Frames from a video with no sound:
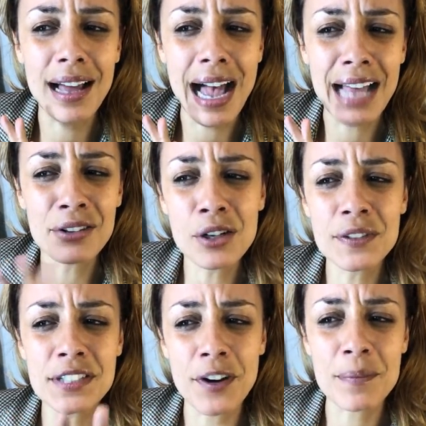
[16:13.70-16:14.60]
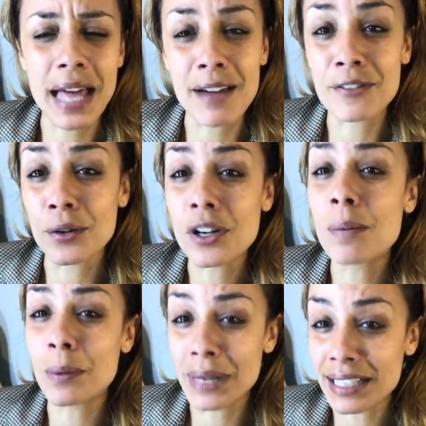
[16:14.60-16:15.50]
I don't know if it's from that phone call,
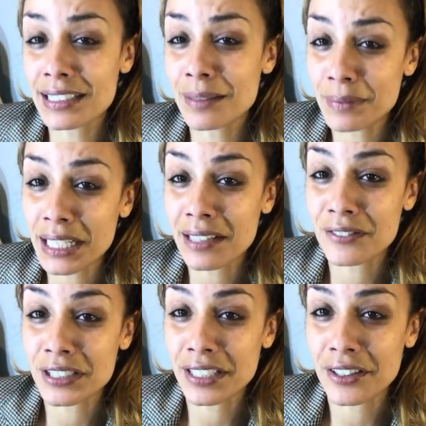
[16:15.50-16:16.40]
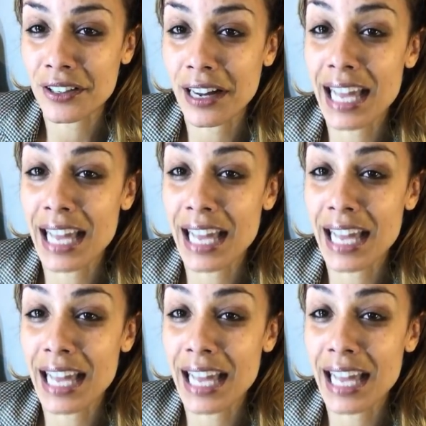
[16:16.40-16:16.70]
but we ended up meeting for dinner